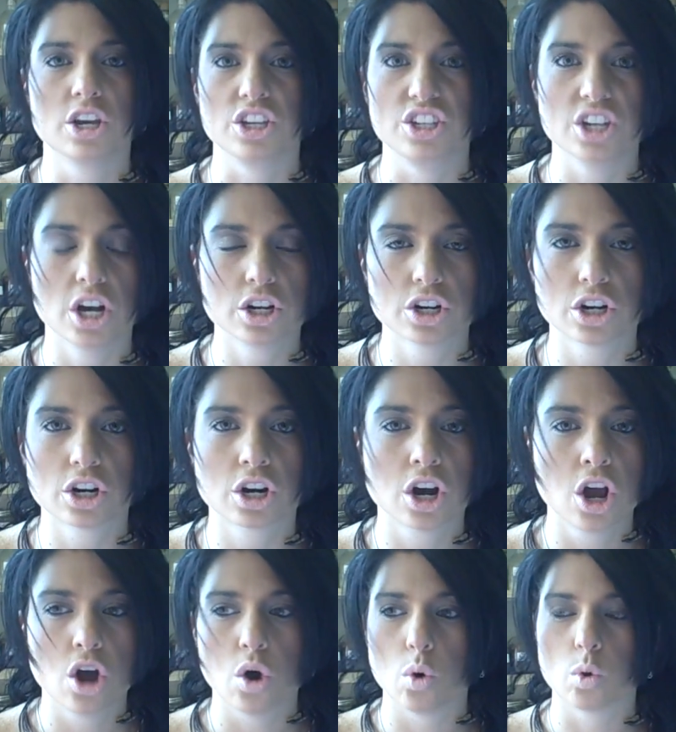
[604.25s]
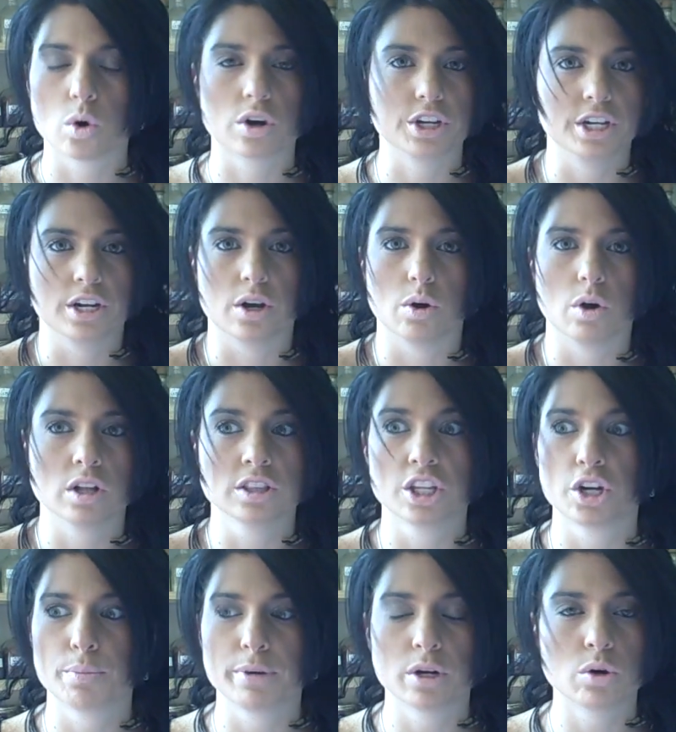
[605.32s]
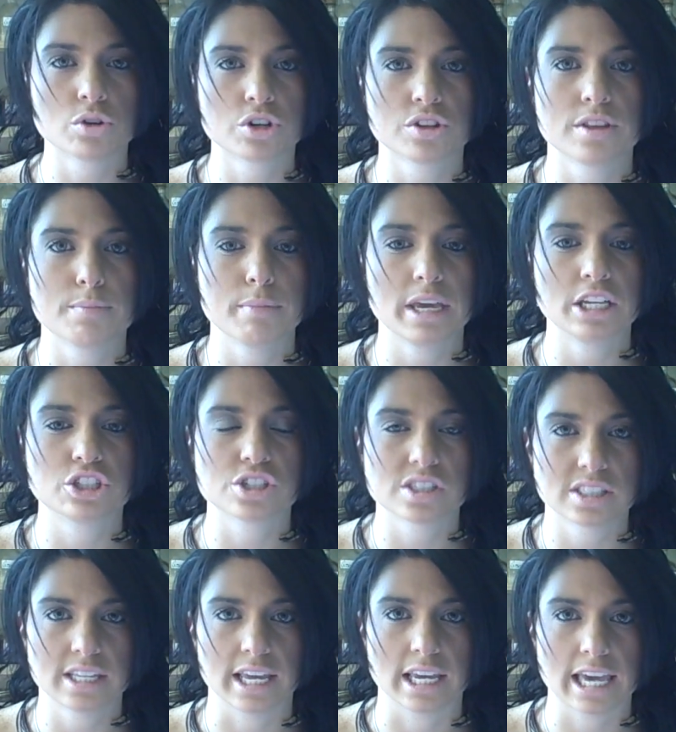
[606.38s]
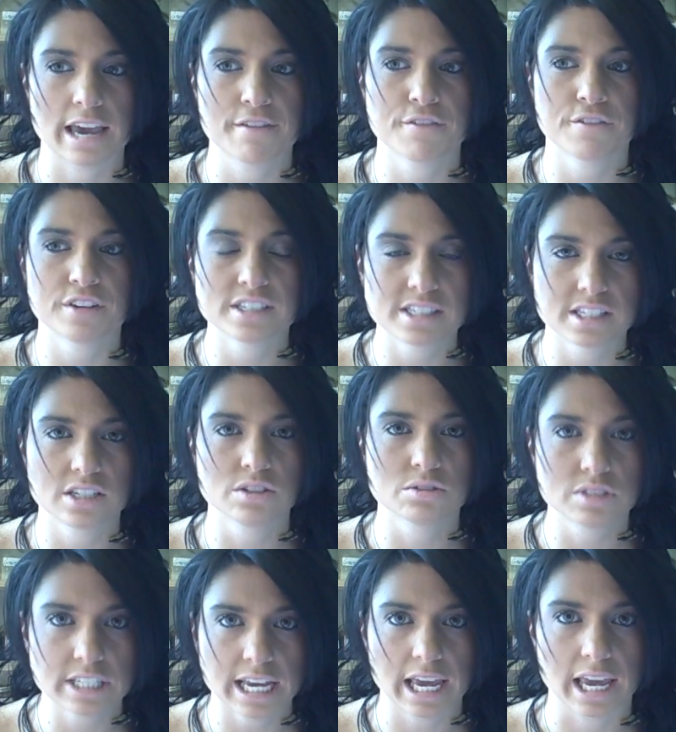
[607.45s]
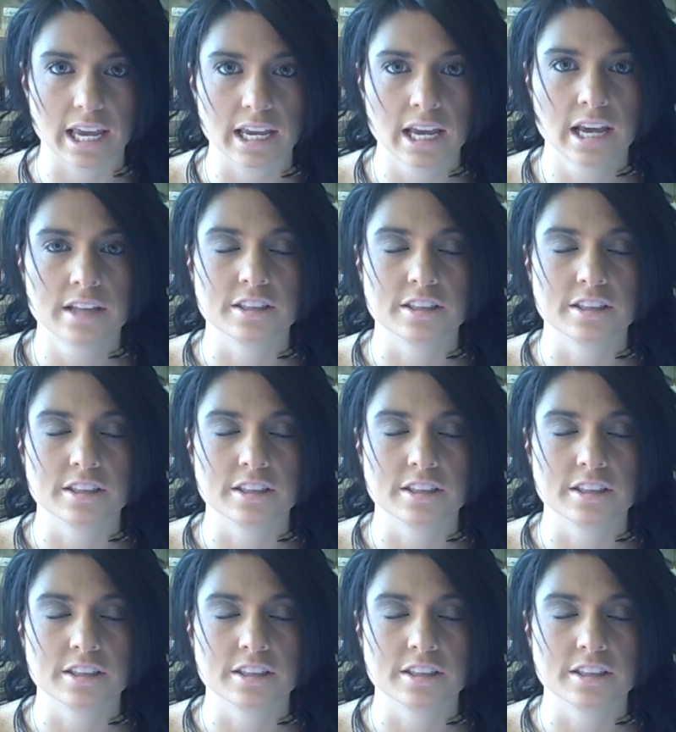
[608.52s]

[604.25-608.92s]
younger or you know a little bit older than me just think every single day